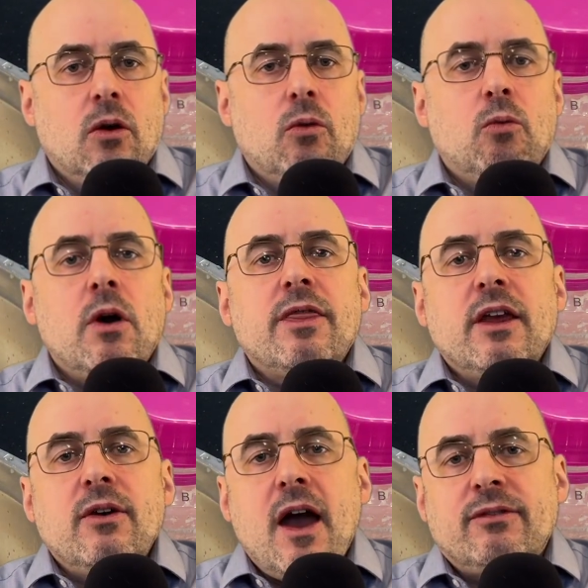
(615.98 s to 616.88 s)
One
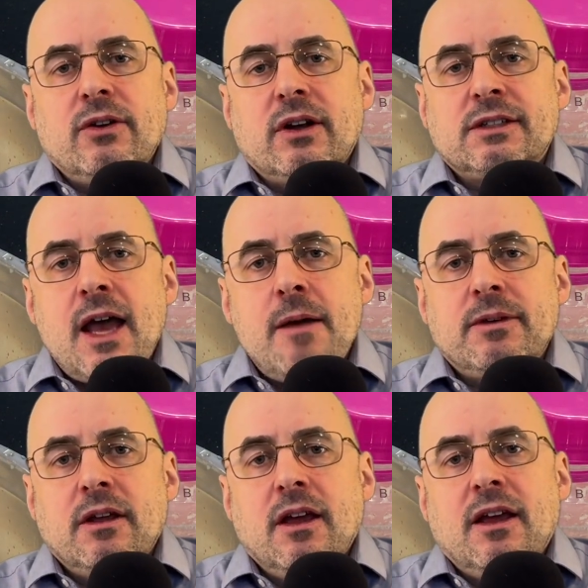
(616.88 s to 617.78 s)
thing you have to
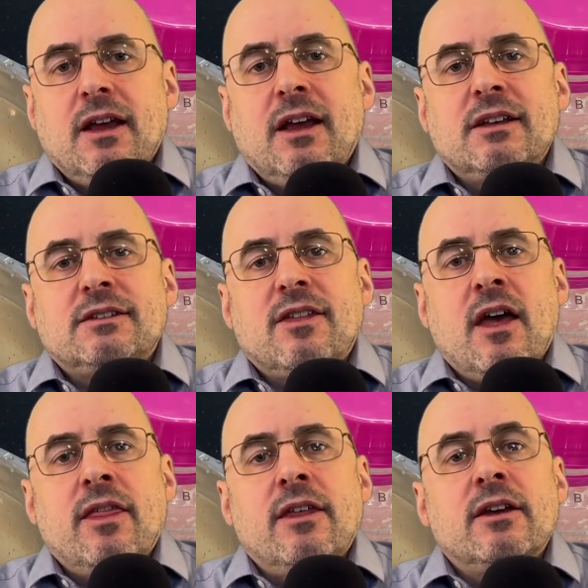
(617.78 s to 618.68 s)
accept is
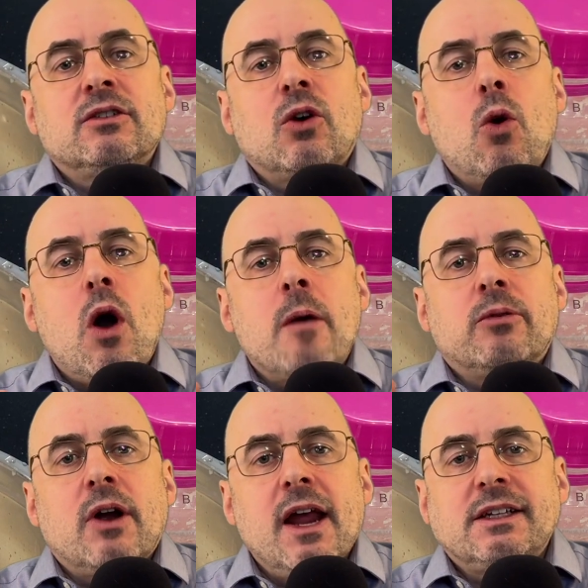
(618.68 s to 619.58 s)
that this
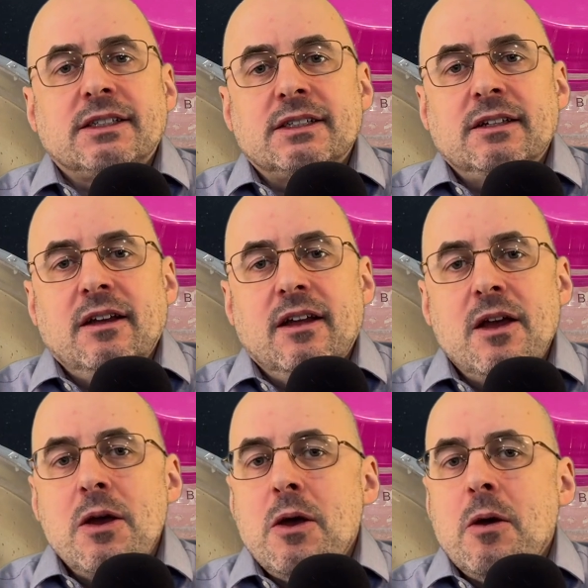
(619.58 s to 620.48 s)
cooperation
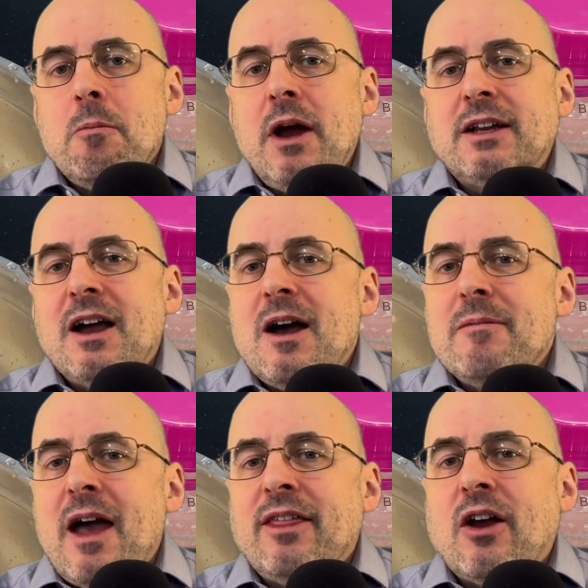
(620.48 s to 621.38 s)
might
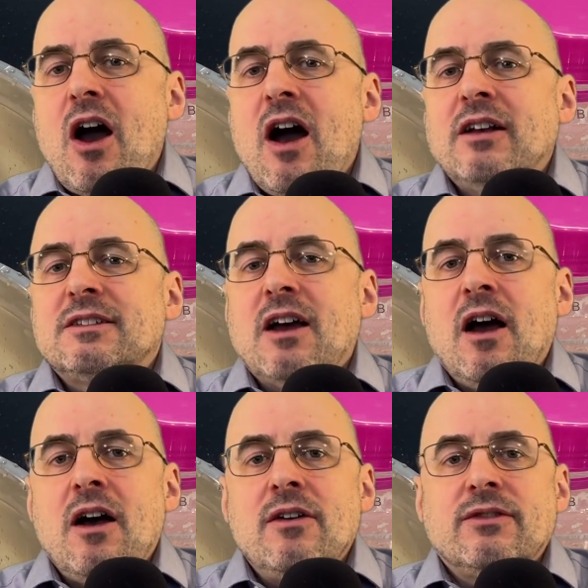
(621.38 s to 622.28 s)
come at the cost
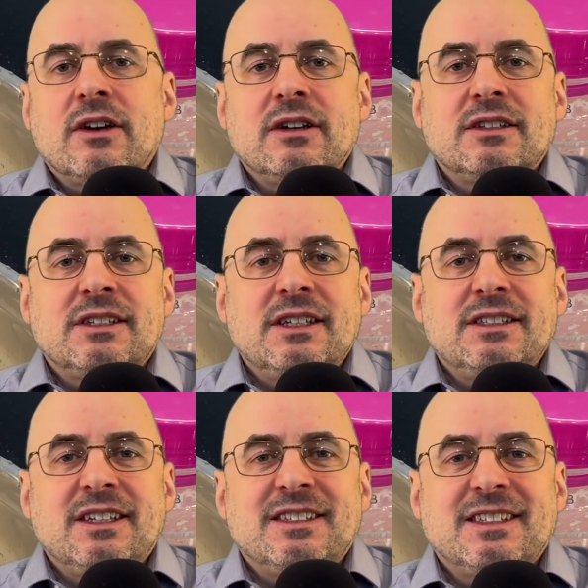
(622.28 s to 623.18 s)
of
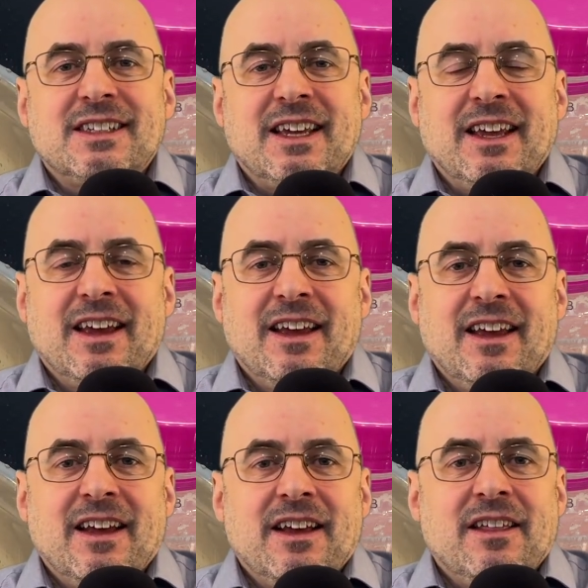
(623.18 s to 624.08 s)
consistency.
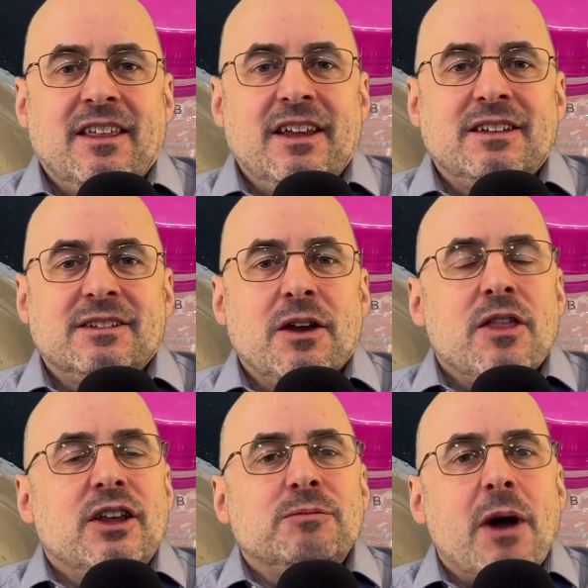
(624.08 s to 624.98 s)
These
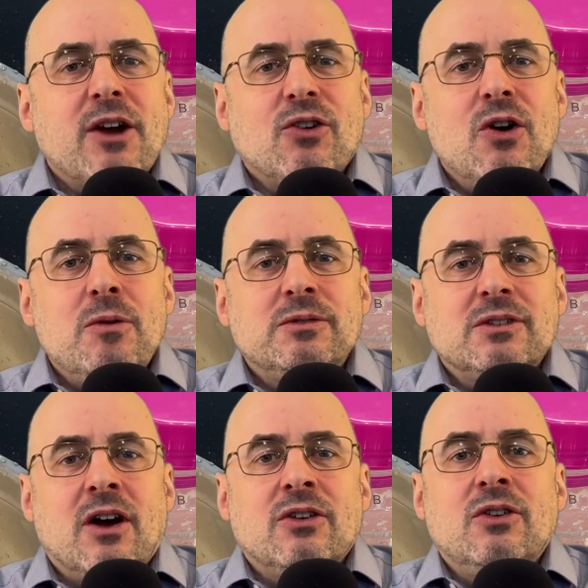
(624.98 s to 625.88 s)
microbes
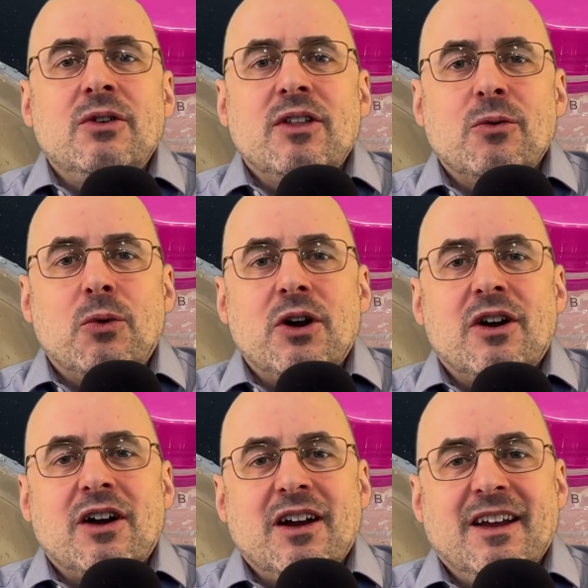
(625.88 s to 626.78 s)
are doing the
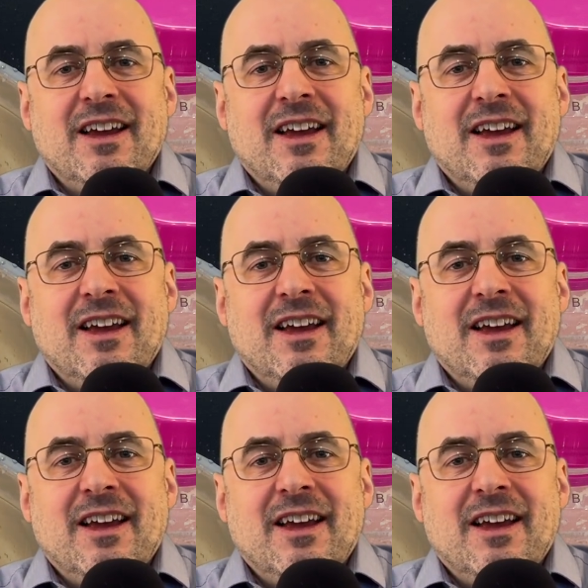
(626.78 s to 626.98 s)
work,